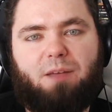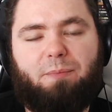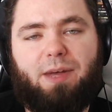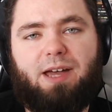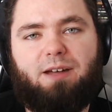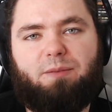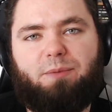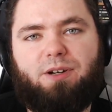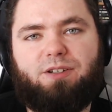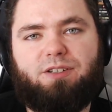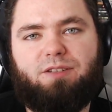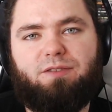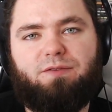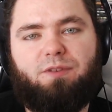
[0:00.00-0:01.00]
bad
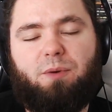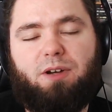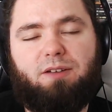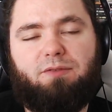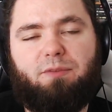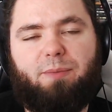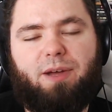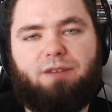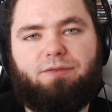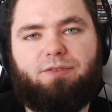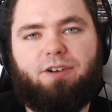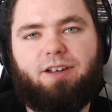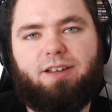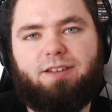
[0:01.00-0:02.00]
person, for want of a better
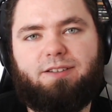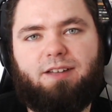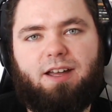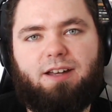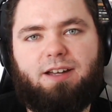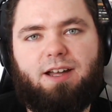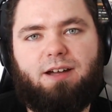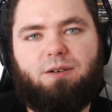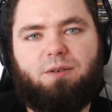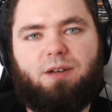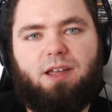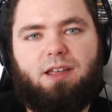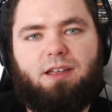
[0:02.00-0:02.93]
phrase, and now